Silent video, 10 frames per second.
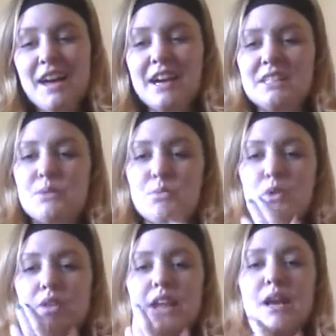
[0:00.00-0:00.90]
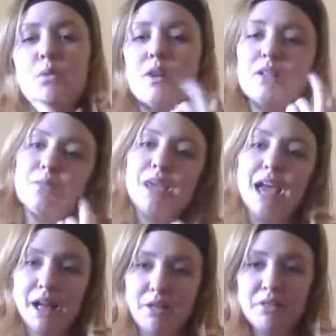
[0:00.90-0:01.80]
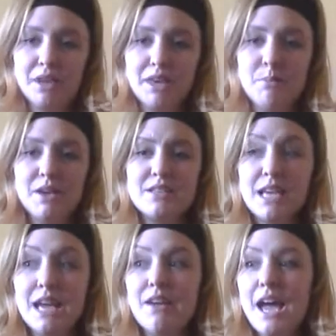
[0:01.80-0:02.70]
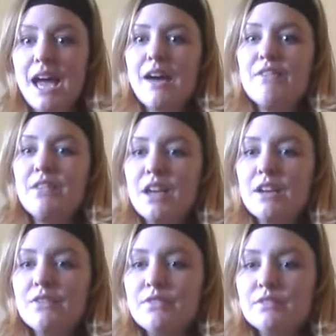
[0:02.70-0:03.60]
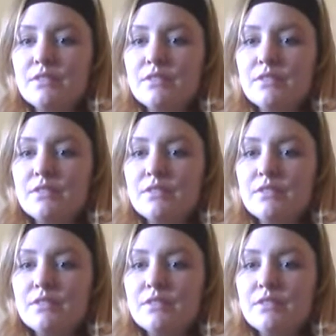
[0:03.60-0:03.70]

It's more that I want to be healthy, because I have a lot of,